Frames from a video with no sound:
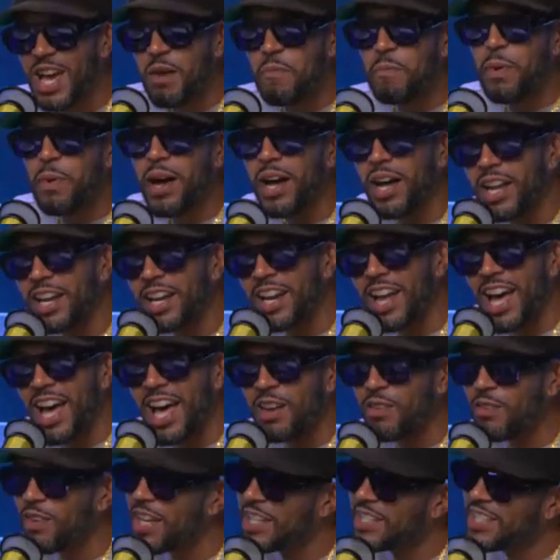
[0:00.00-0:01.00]
But I
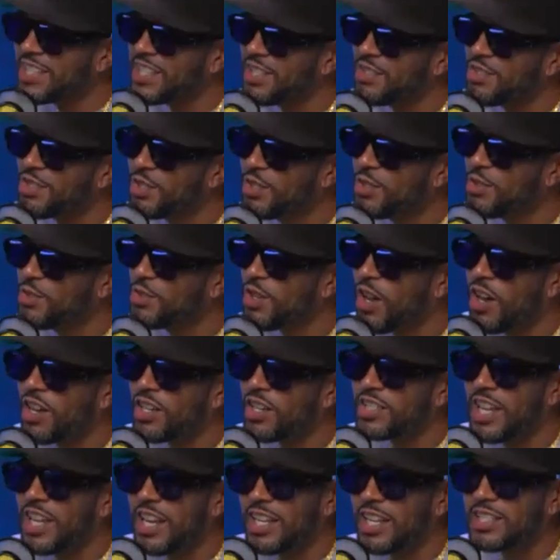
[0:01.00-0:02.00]
don't like to introduce
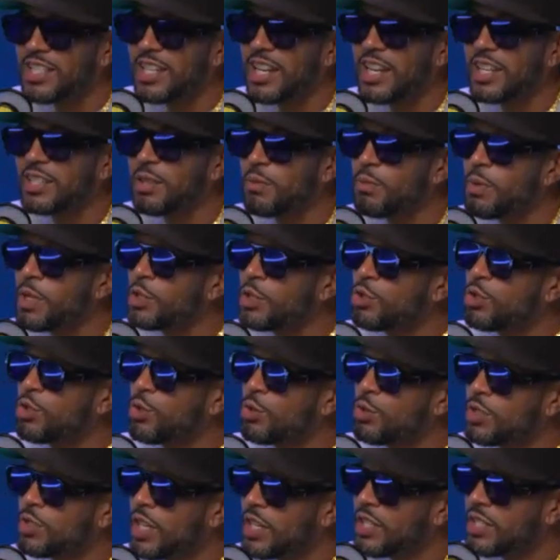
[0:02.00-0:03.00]
artists. I like to let them
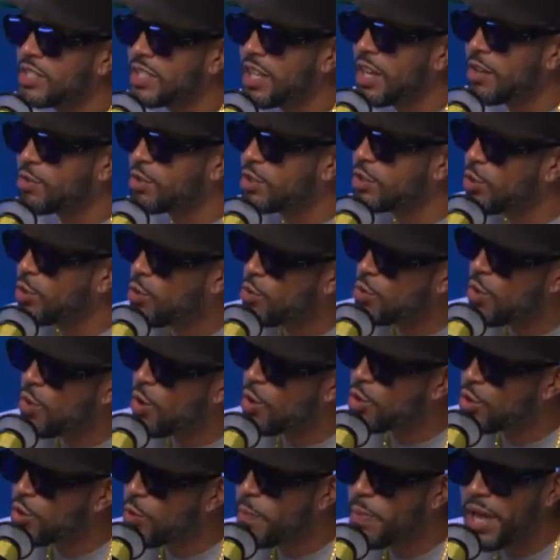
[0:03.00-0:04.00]
introduce themselves because who
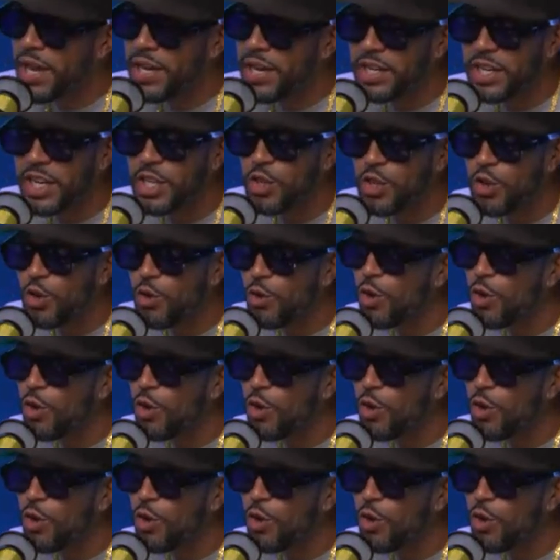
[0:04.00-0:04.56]
know you better than you?